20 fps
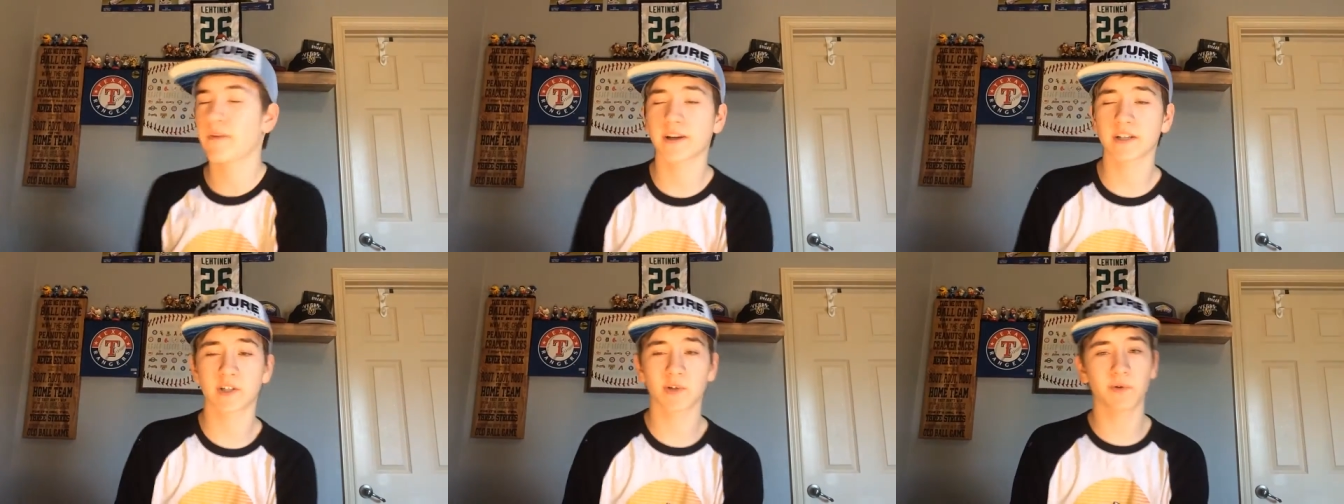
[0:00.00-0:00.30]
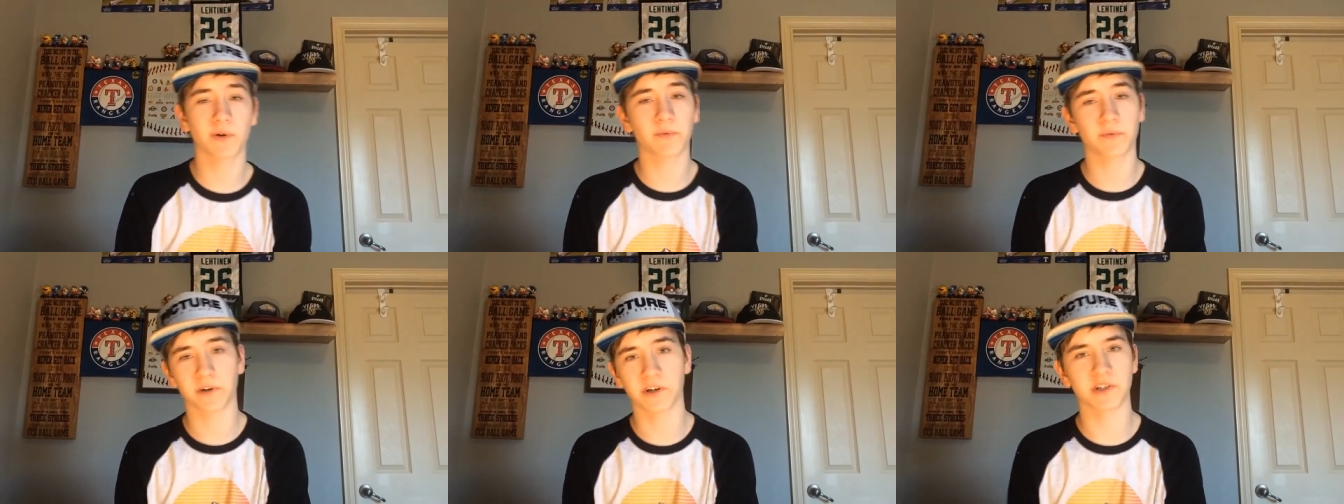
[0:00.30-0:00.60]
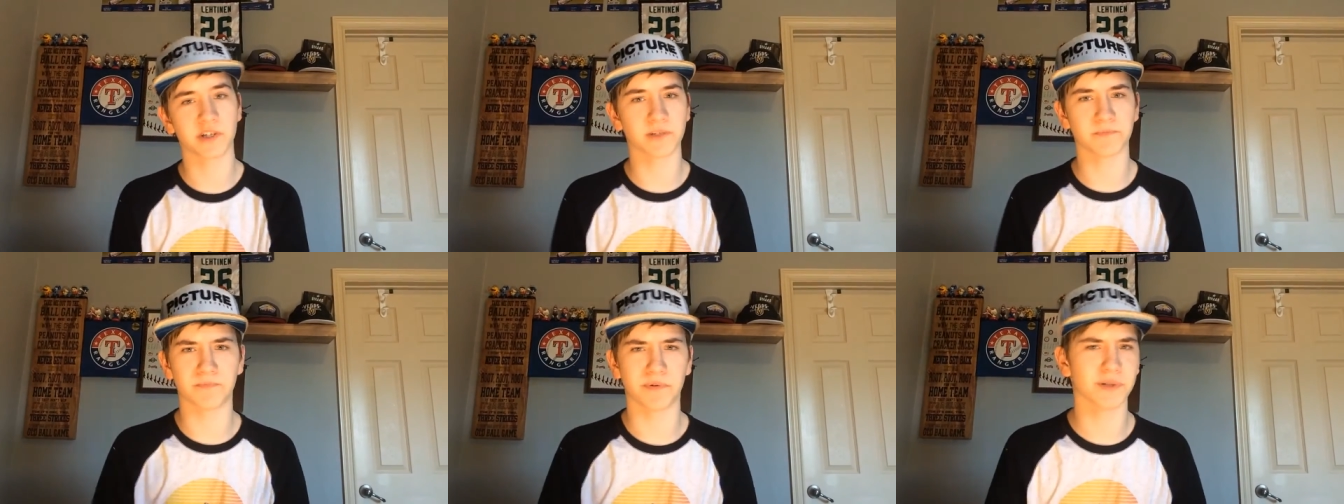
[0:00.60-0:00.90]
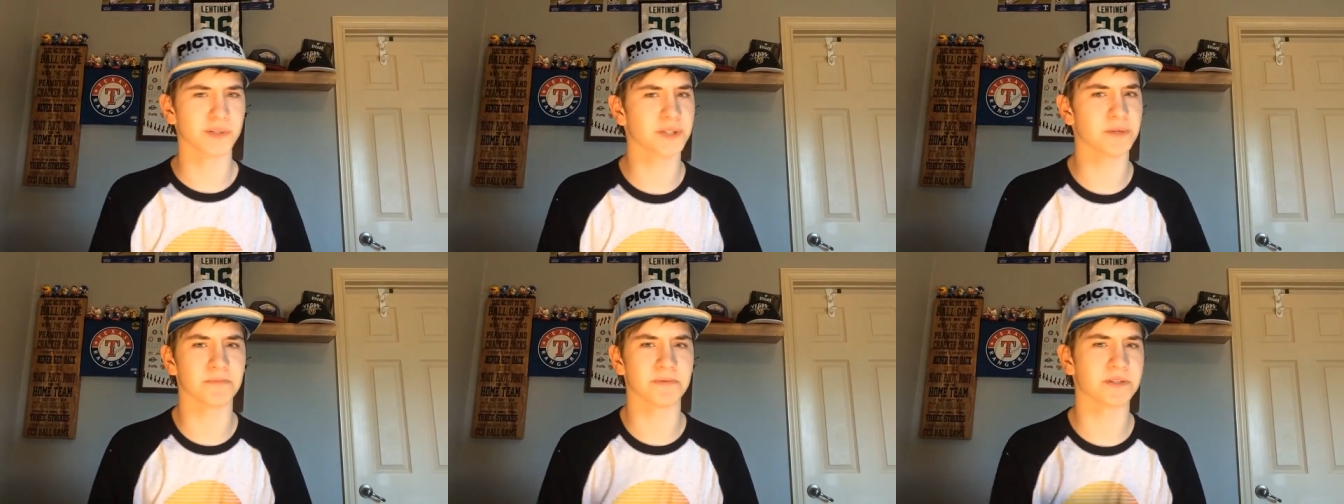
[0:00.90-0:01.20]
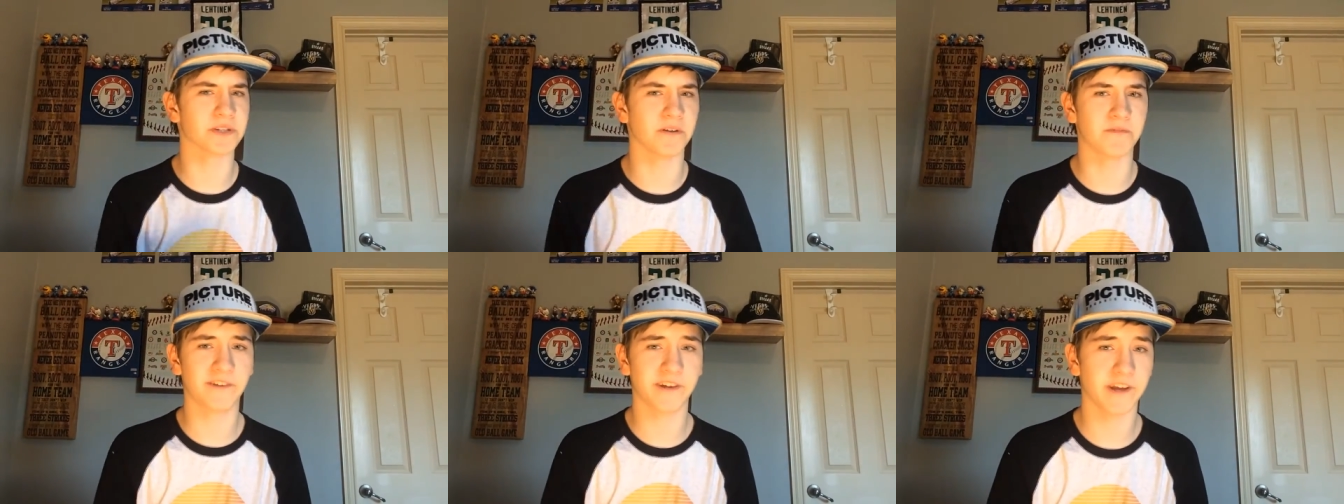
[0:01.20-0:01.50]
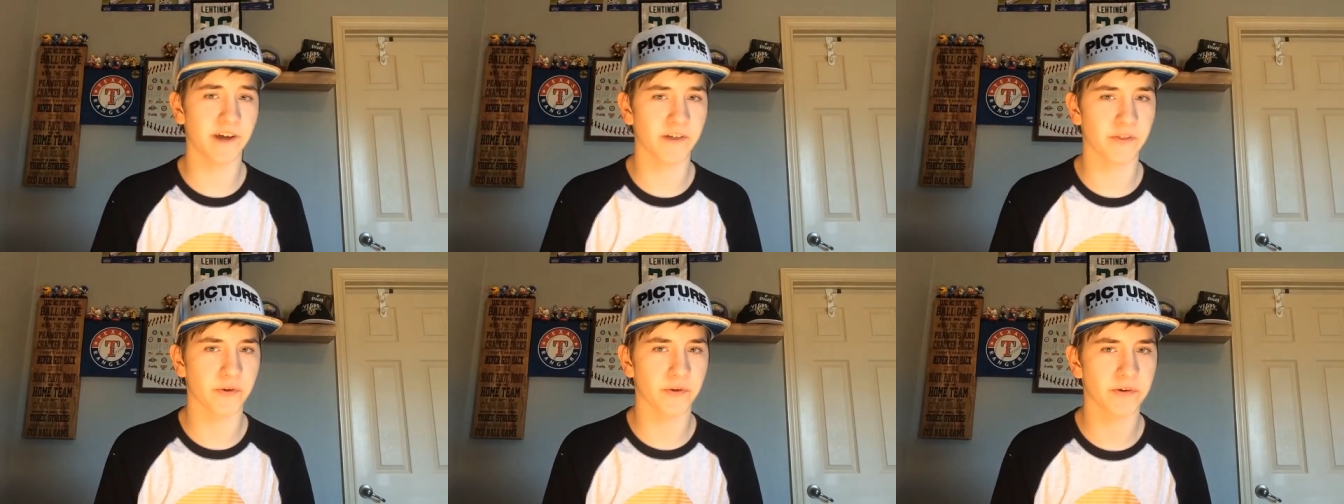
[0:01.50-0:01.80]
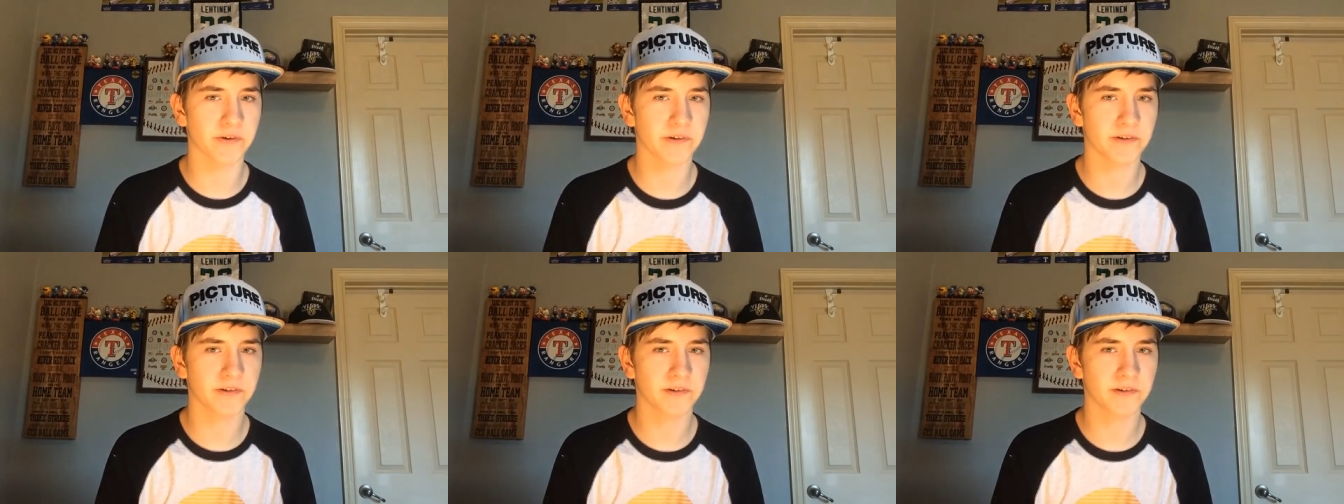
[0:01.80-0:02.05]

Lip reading: Facts one, where he just puts some stuff together.